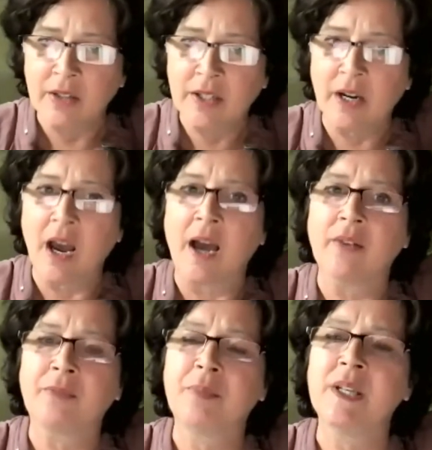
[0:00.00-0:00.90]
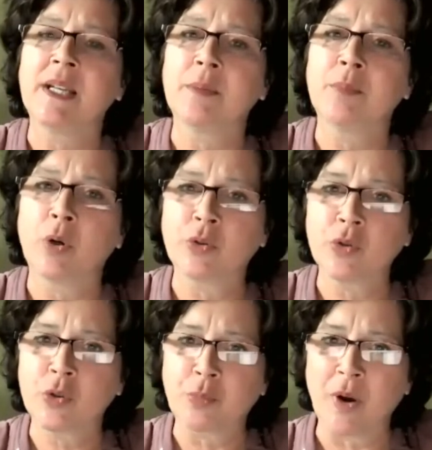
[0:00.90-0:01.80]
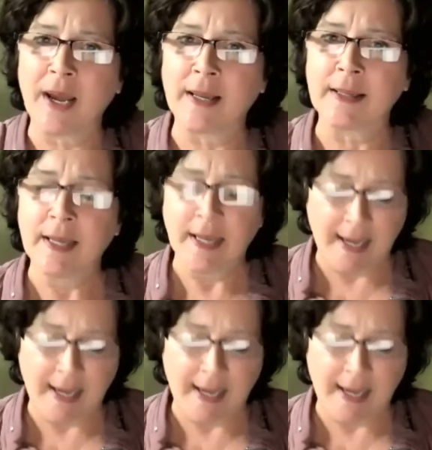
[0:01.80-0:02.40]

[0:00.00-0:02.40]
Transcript: they have been able to spread,